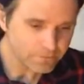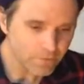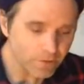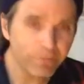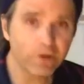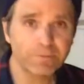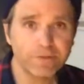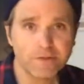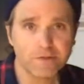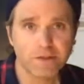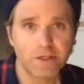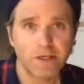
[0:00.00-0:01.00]

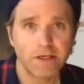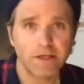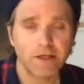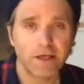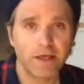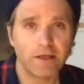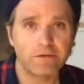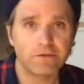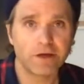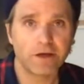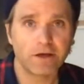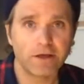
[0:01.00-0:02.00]
purpose, and
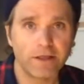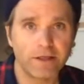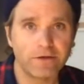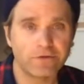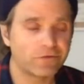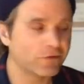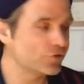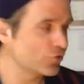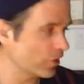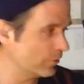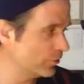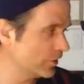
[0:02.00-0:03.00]
uh, and it's
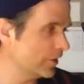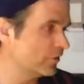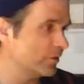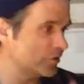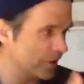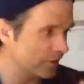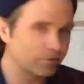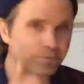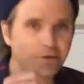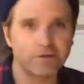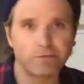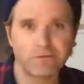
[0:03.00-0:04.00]
enjoyable, and it gets me a chance to play some